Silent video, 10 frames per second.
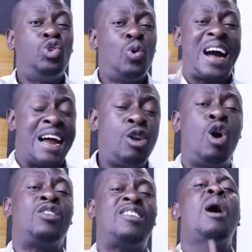you
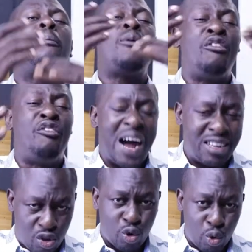cannot
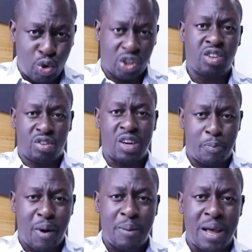provide solution to the
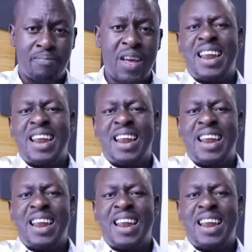problem.